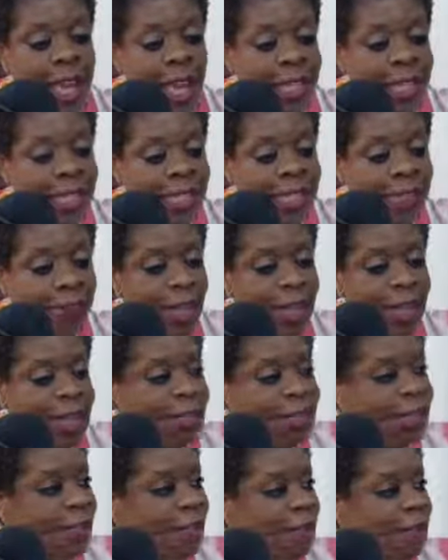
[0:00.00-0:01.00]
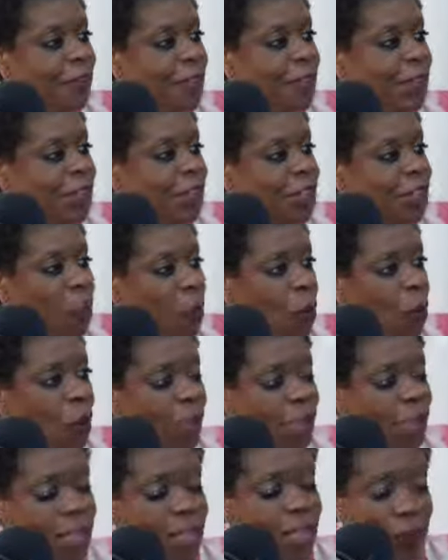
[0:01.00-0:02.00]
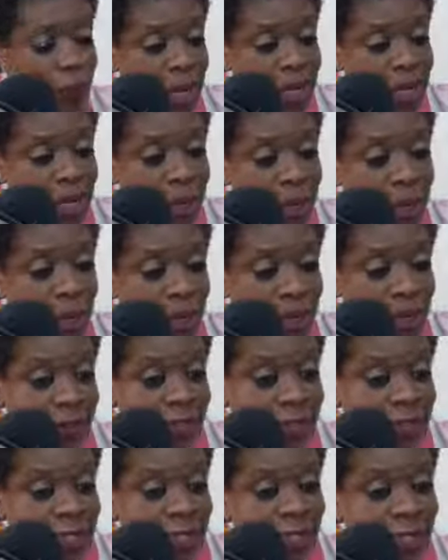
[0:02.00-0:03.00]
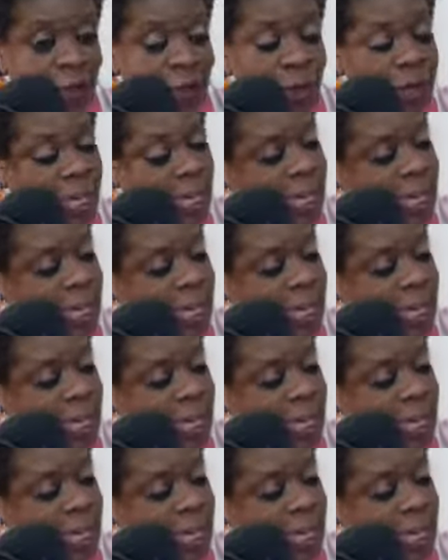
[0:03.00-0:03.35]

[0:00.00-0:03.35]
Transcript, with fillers: until like something is not working the way you want it right so